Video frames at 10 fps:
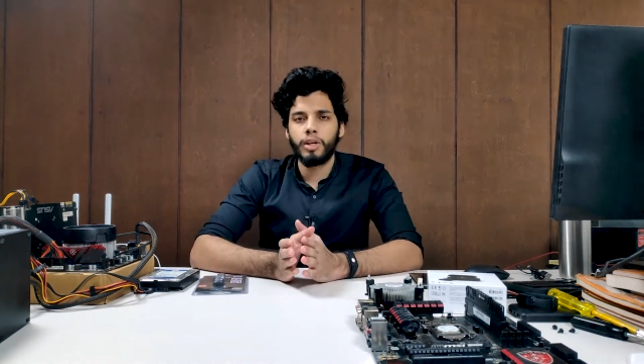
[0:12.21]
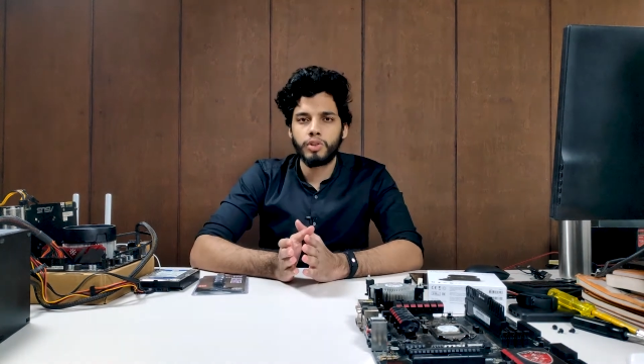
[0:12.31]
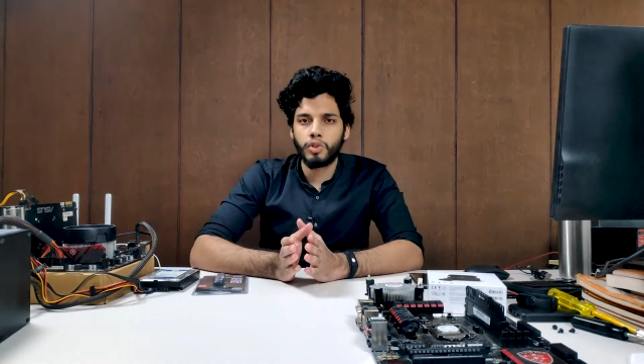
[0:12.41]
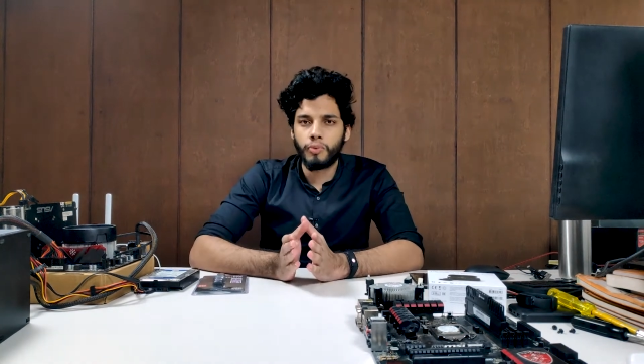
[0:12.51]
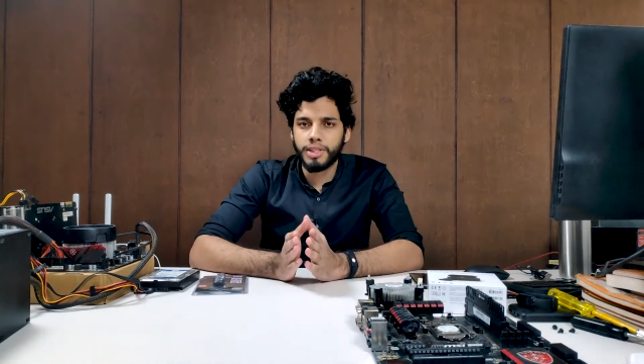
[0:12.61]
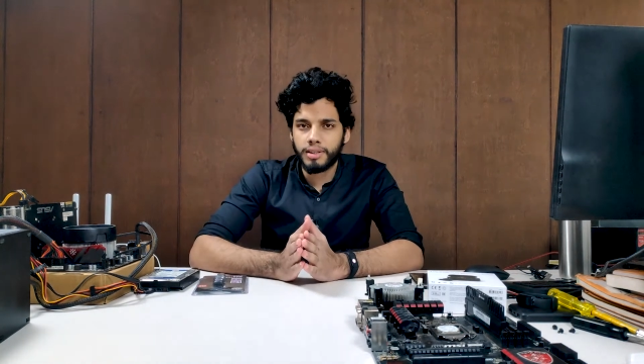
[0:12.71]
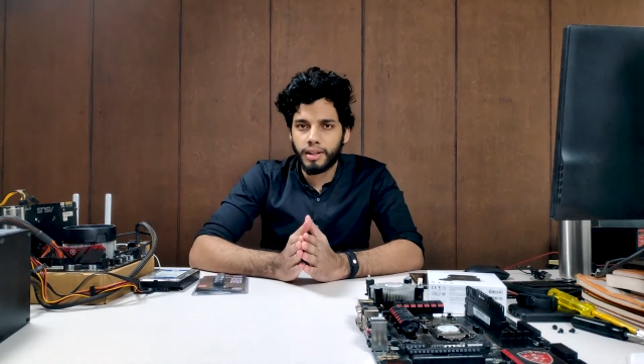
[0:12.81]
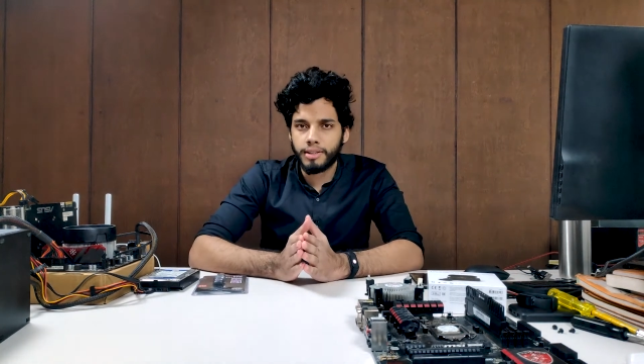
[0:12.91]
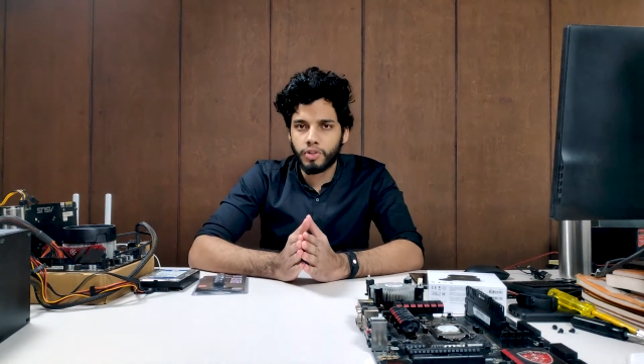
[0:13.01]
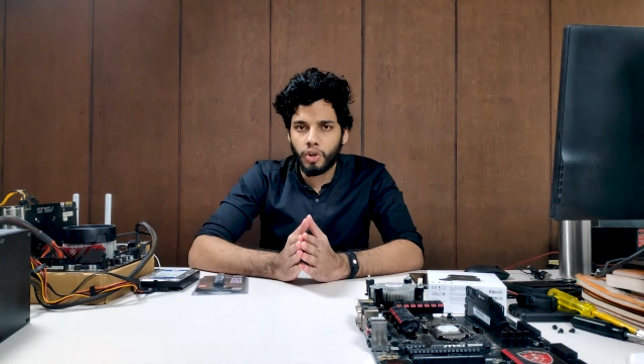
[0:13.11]
So first,
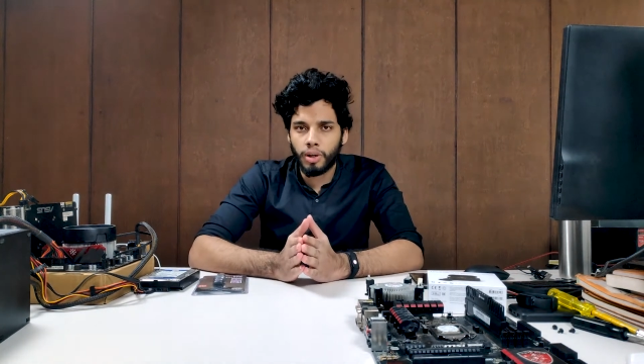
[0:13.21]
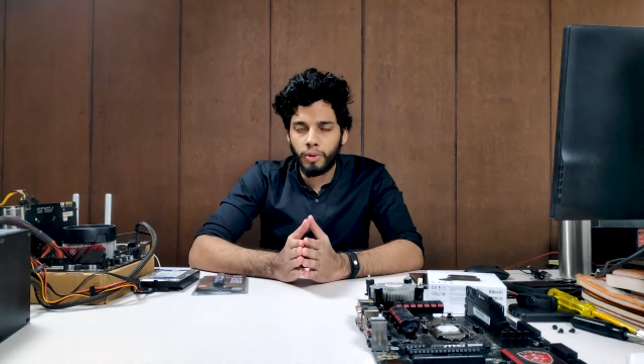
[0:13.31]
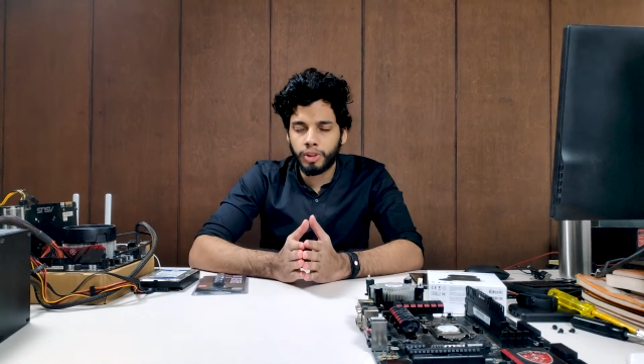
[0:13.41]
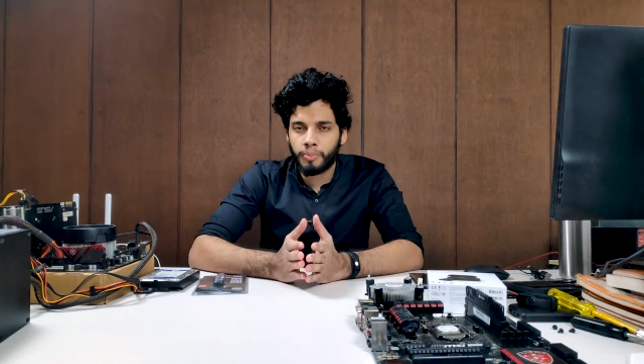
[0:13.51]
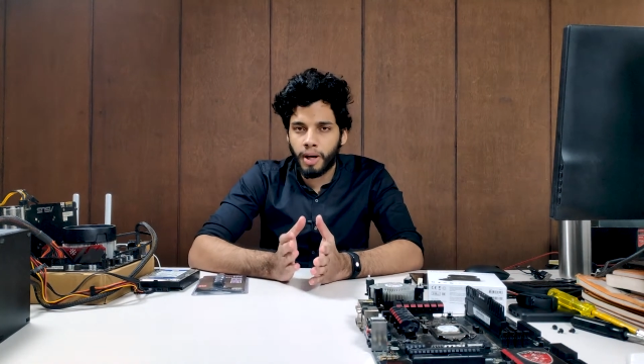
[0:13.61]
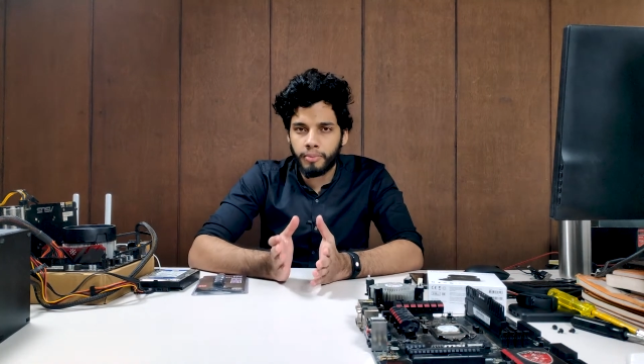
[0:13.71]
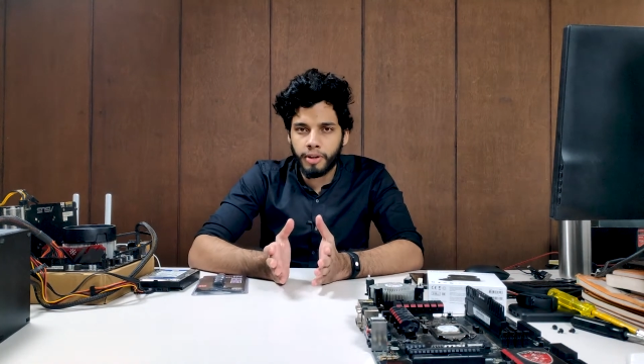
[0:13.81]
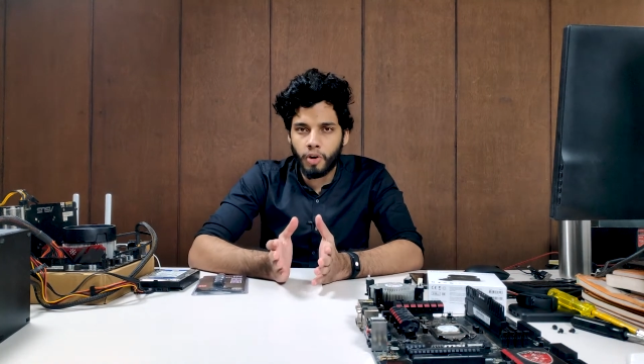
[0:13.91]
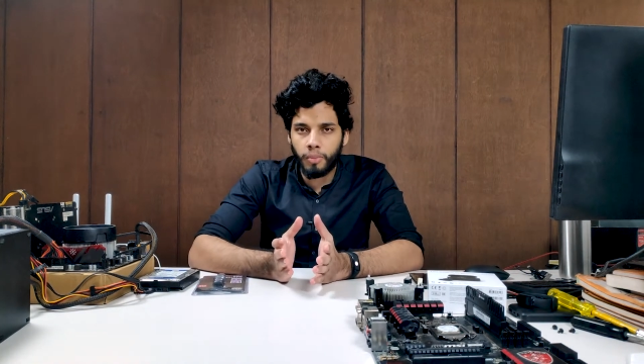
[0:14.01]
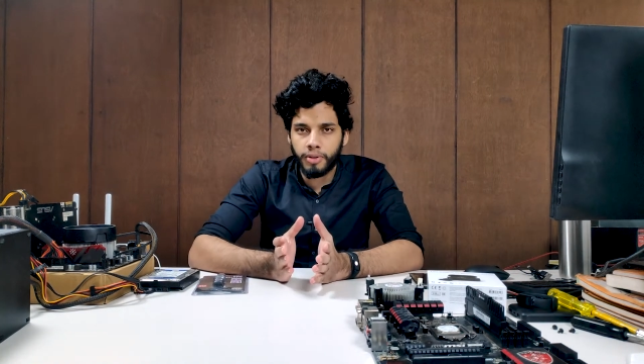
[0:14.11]
let's talk about the primary
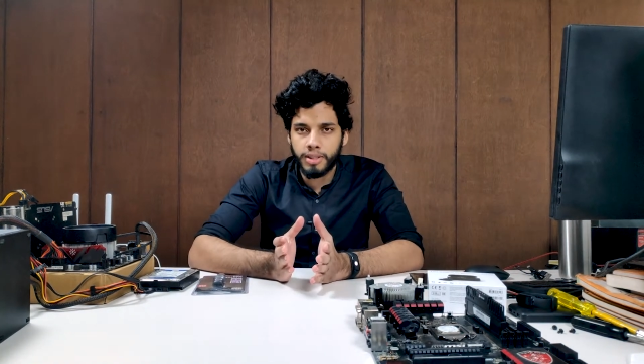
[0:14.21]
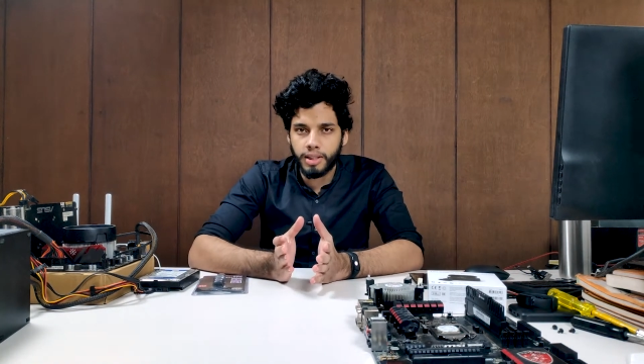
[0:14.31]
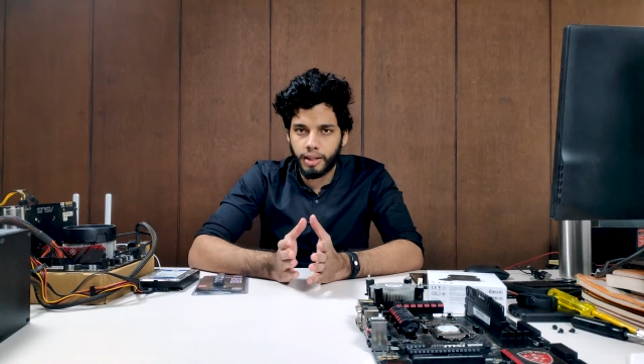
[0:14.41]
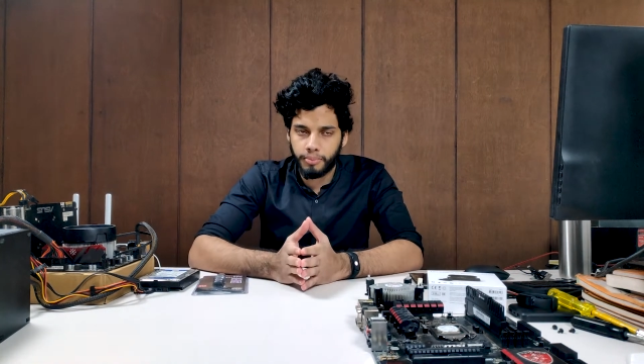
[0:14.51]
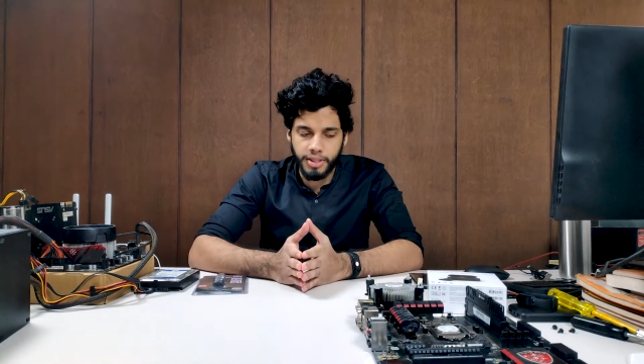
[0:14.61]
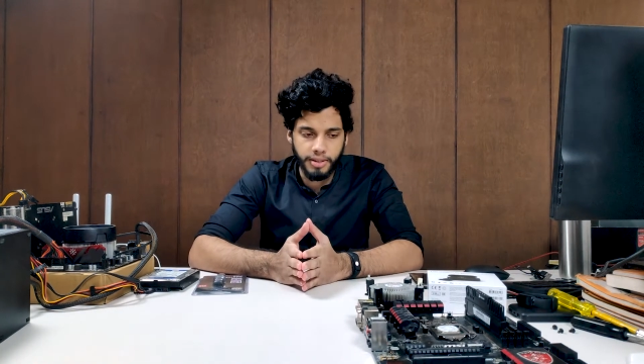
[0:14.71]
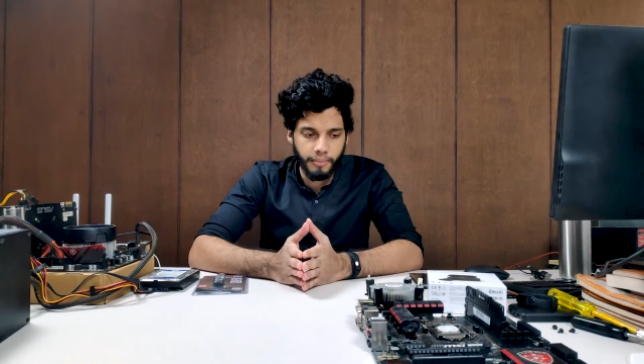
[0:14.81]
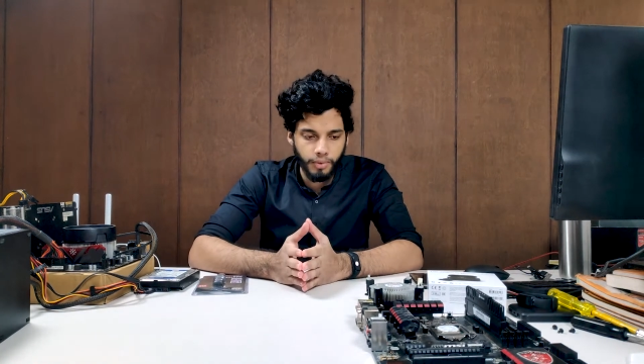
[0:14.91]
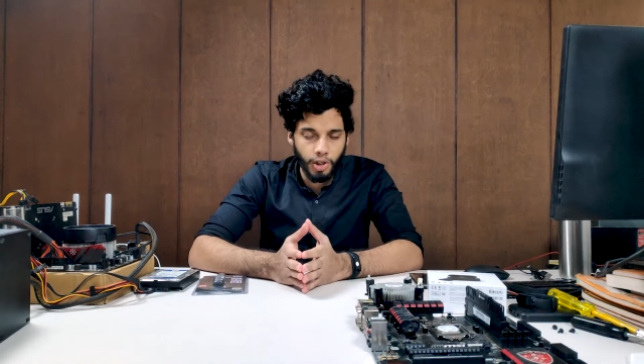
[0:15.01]
components in a PC.